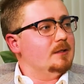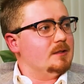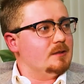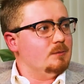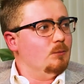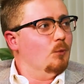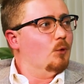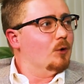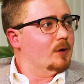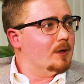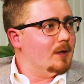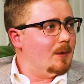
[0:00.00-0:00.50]

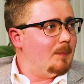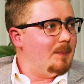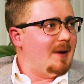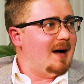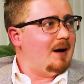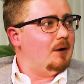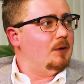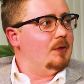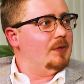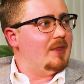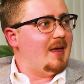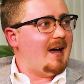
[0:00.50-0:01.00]
us more
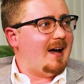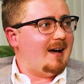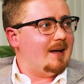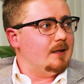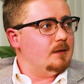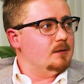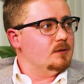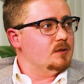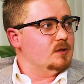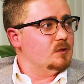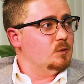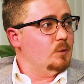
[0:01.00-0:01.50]
about
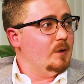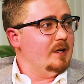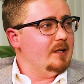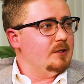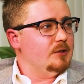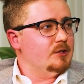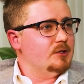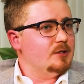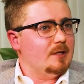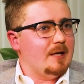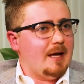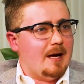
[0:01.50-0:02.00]
that
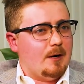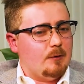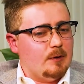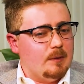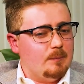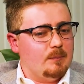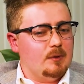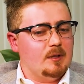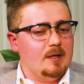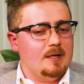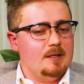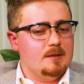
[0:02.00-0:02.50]
switch and how
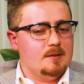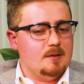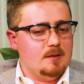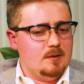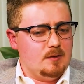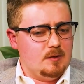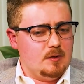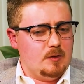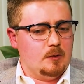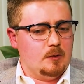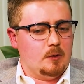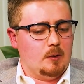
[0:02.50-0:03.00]
it plays
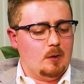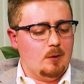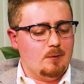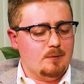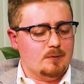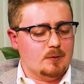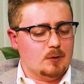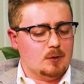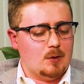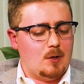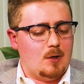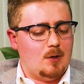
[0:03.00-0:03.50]
into your
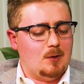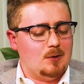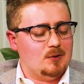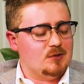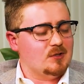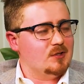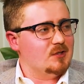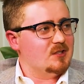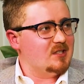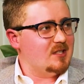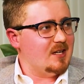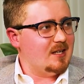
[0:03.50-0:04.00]
overall
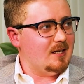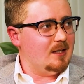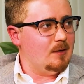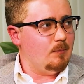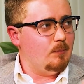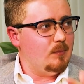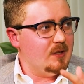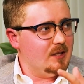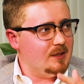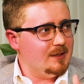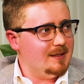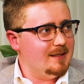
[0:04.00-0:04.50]

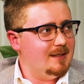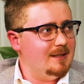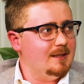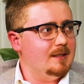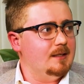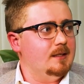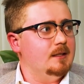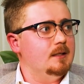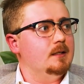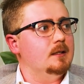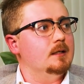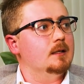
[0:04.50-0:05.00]

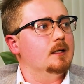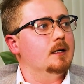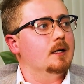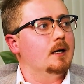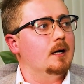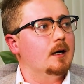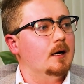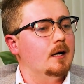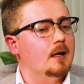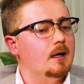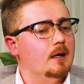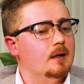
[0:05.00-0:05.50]
sustainability
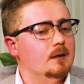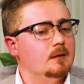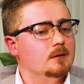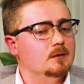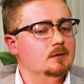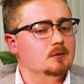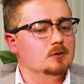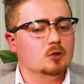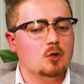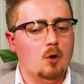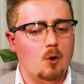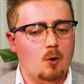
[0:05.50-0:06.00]

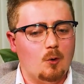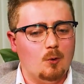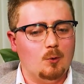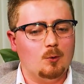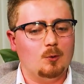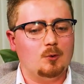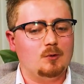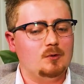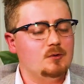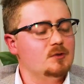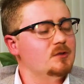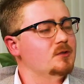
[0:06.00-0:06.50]

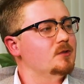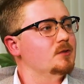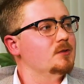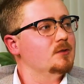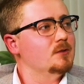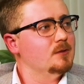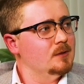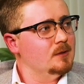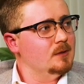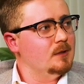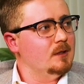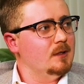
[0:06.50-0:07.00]

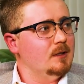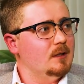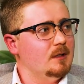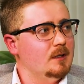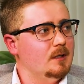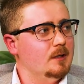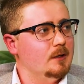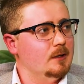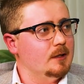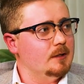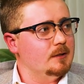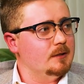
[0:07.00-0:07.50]
goals
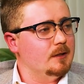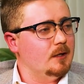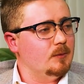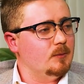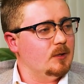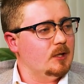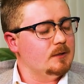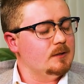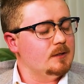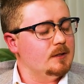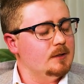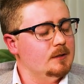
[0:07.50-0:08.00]
here at Del
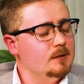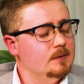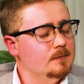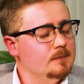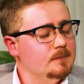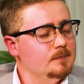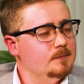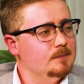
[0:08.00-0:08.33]
Monte.